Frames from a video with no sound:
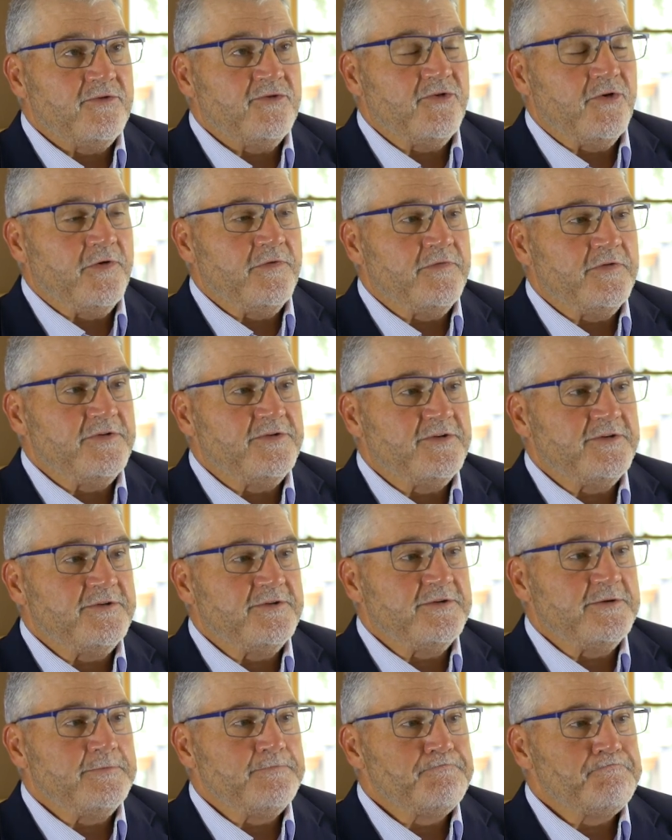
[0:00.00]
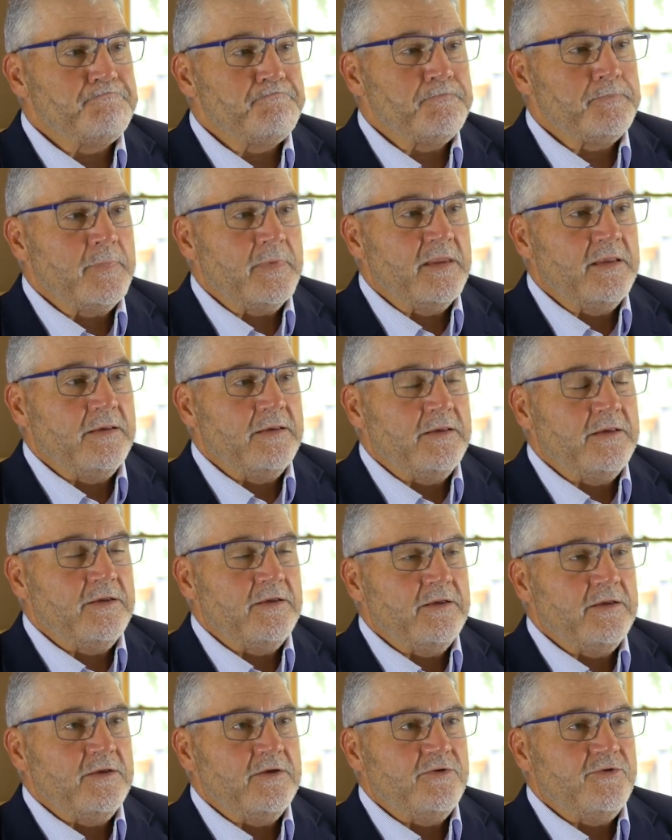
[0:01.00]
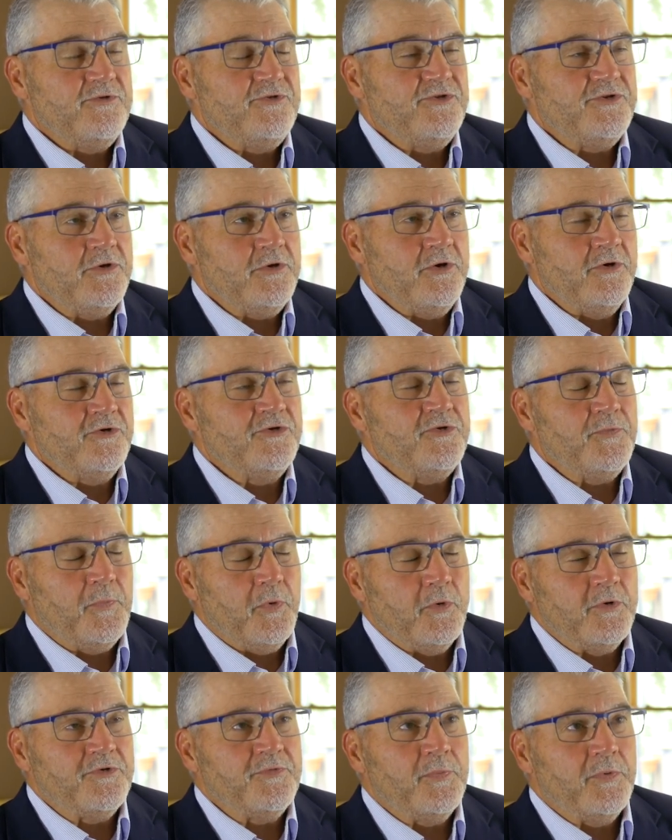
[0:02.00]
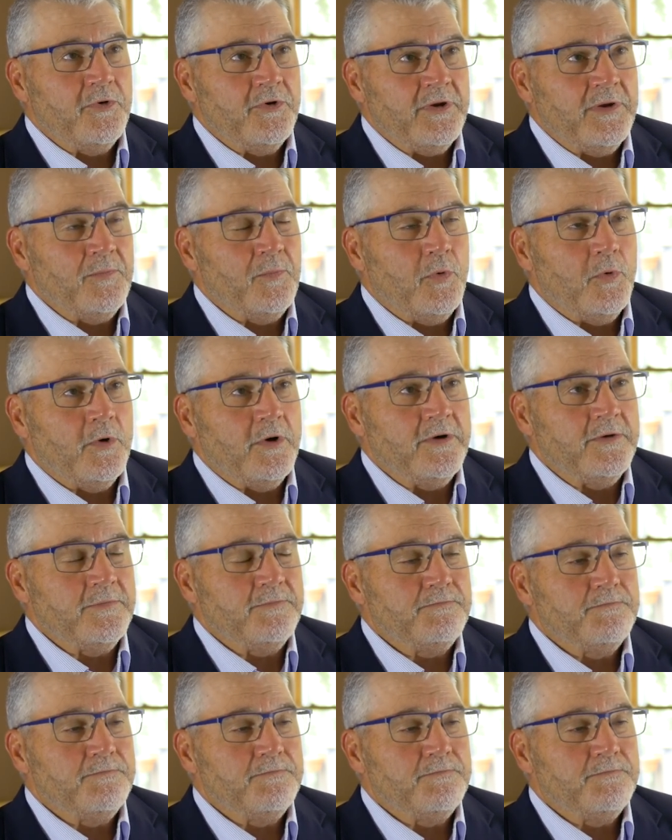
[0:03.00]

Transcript: services. So your support's pretty important.